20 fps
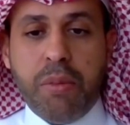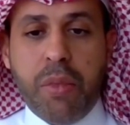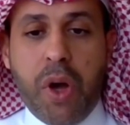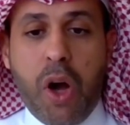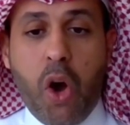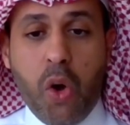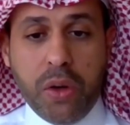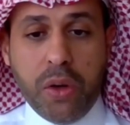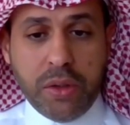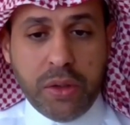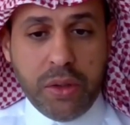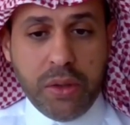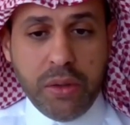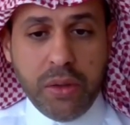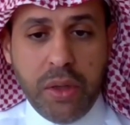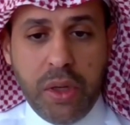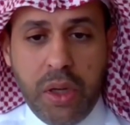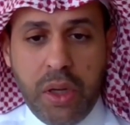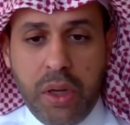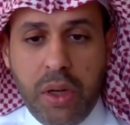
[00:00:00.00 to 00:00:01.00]
order
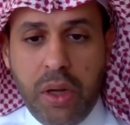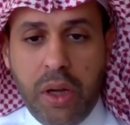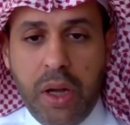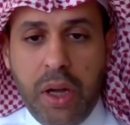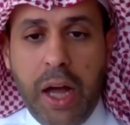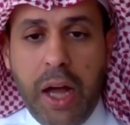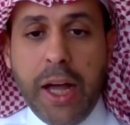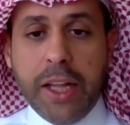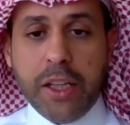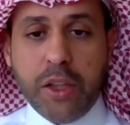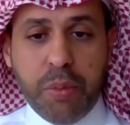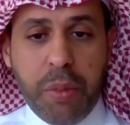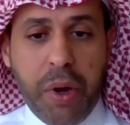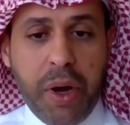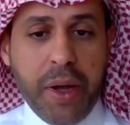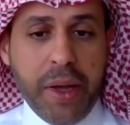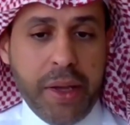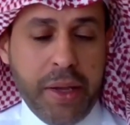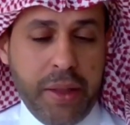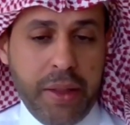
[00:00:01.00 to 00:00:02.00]
and
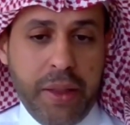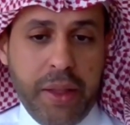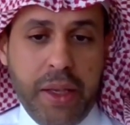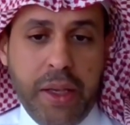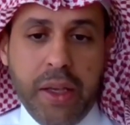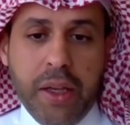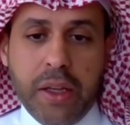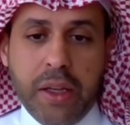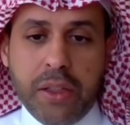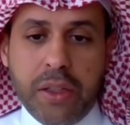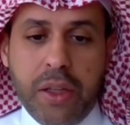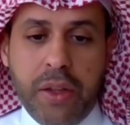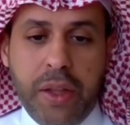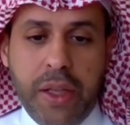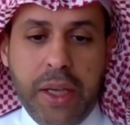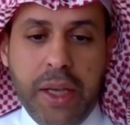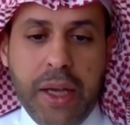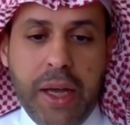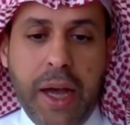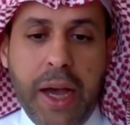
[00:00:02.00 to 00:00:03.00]
buy
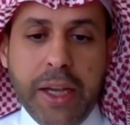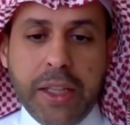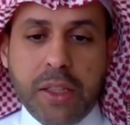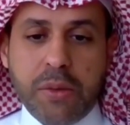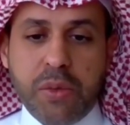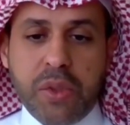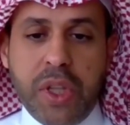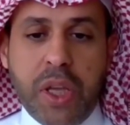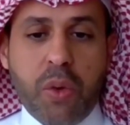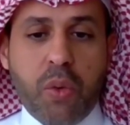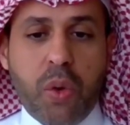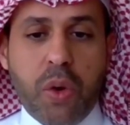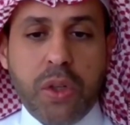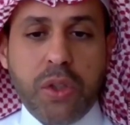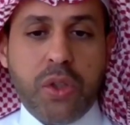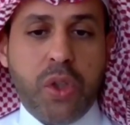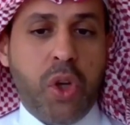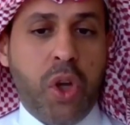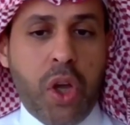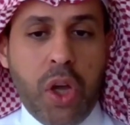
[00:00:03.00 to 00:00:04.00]
the items they
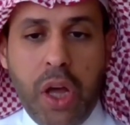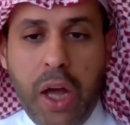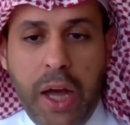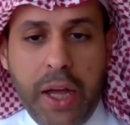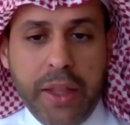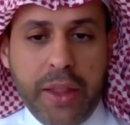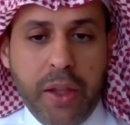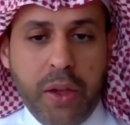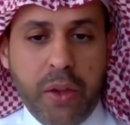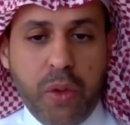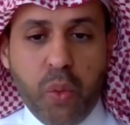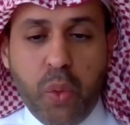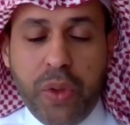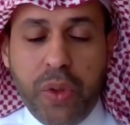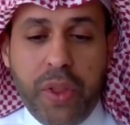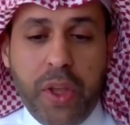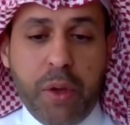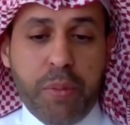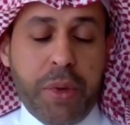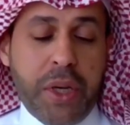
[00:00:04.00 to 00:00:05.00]
want, and then when
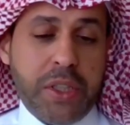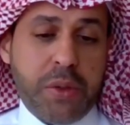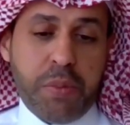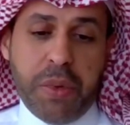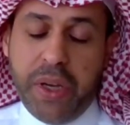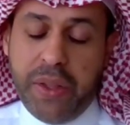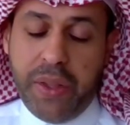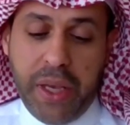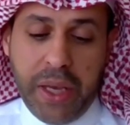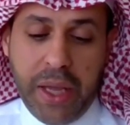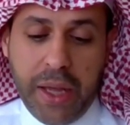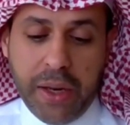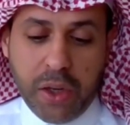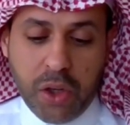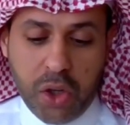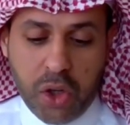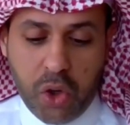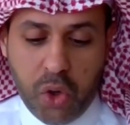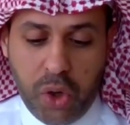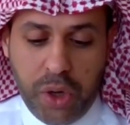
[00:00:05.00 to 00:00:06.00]
they pass by, they can
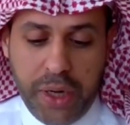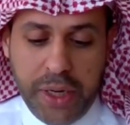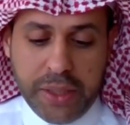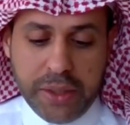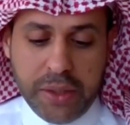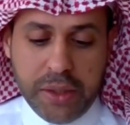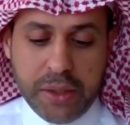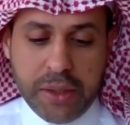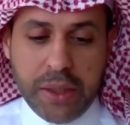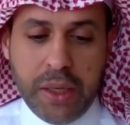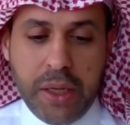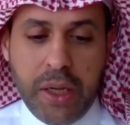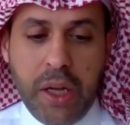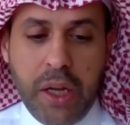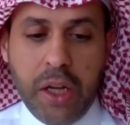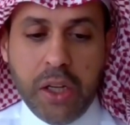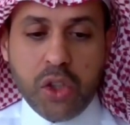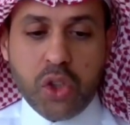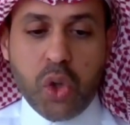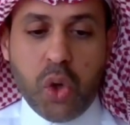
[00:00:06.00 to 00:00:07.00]
collect it.
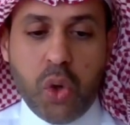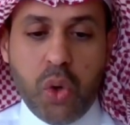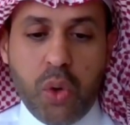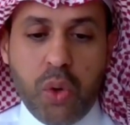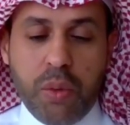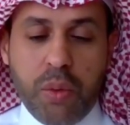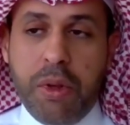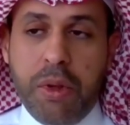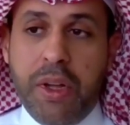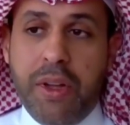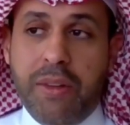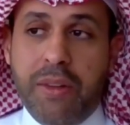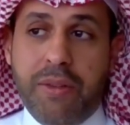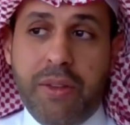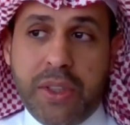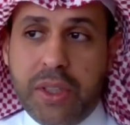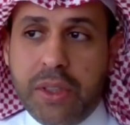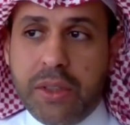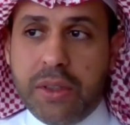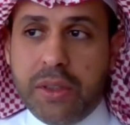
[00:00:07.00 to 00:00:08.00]
So
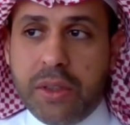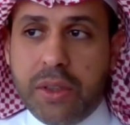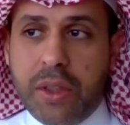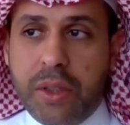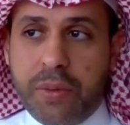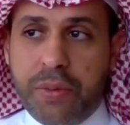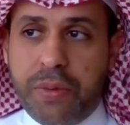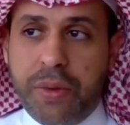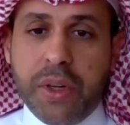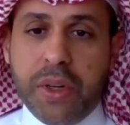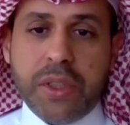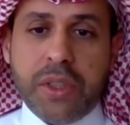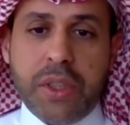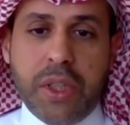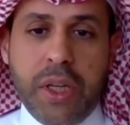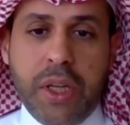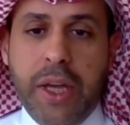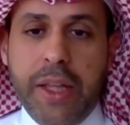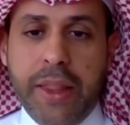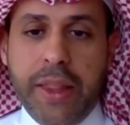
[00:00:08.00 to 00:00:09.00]
this is the first
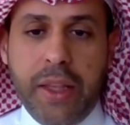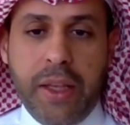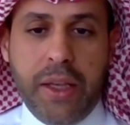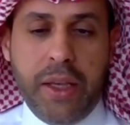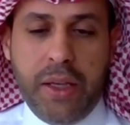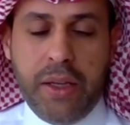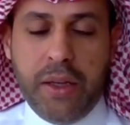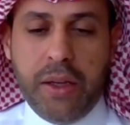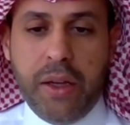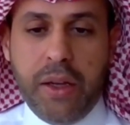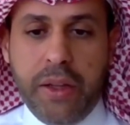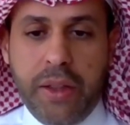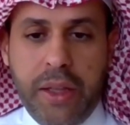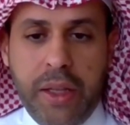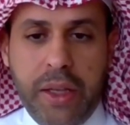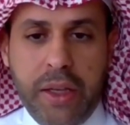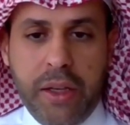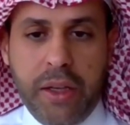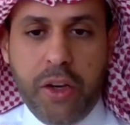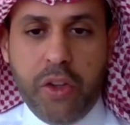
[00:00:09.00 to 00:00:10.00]
in
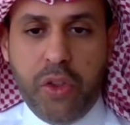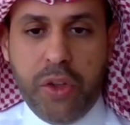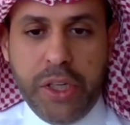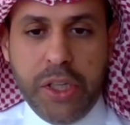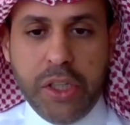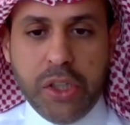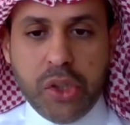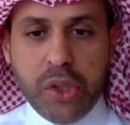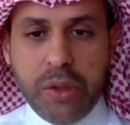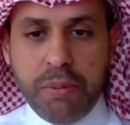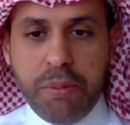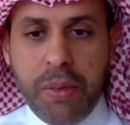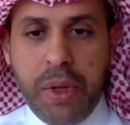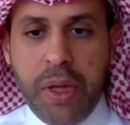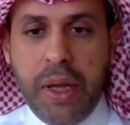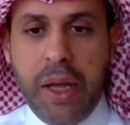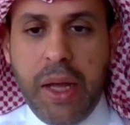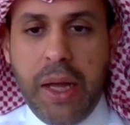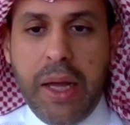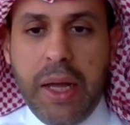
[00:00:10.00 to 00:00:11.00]
the region.
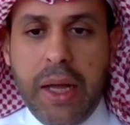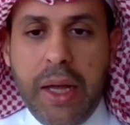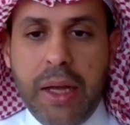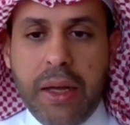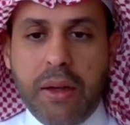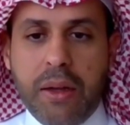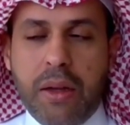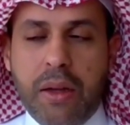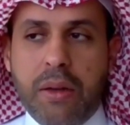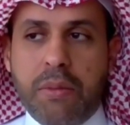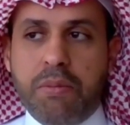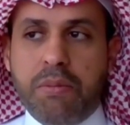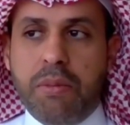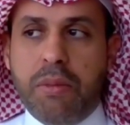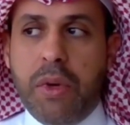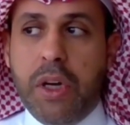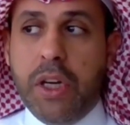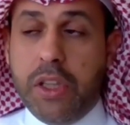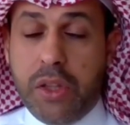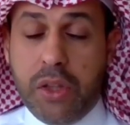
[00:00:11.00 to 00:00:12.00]

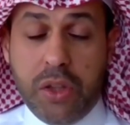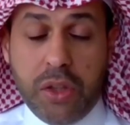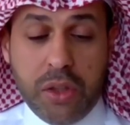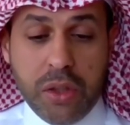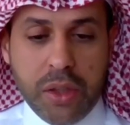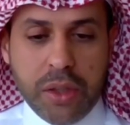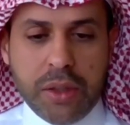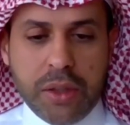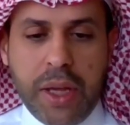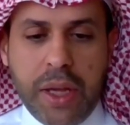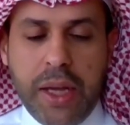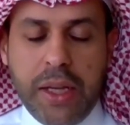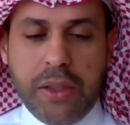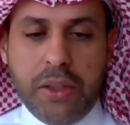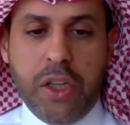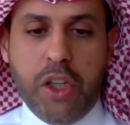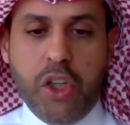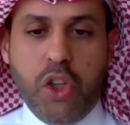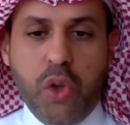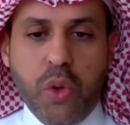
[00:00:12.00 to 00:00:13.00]
It had
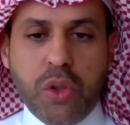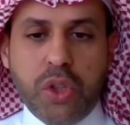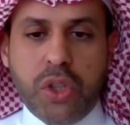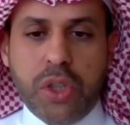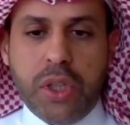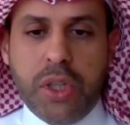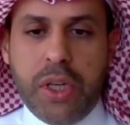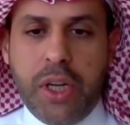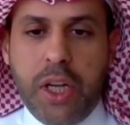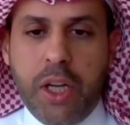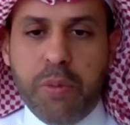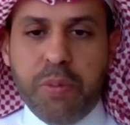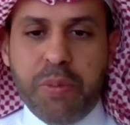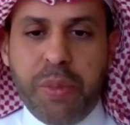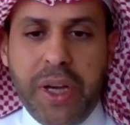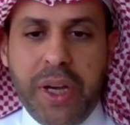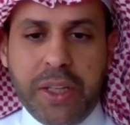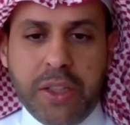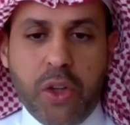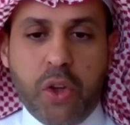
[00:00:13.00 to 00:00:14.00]
a huge
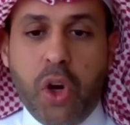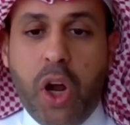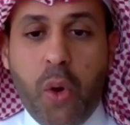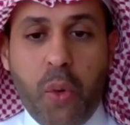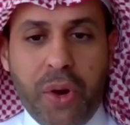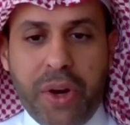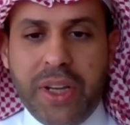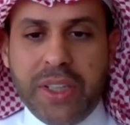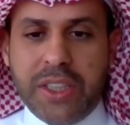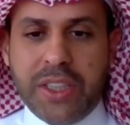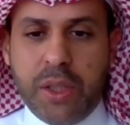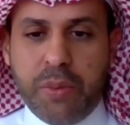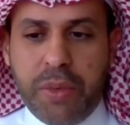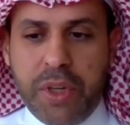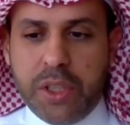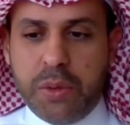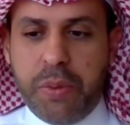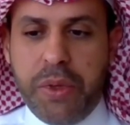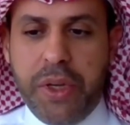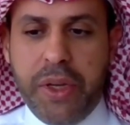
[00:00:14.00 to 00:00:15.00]
impact on our customer
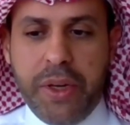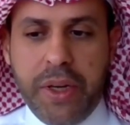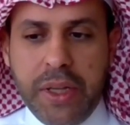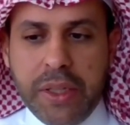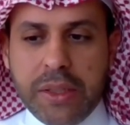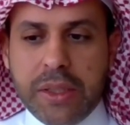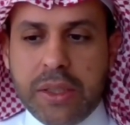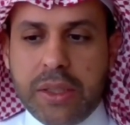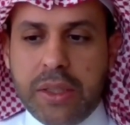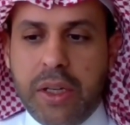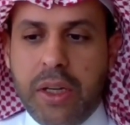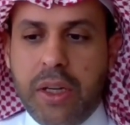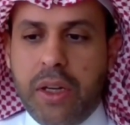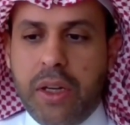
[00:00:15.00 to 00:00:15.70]
experience,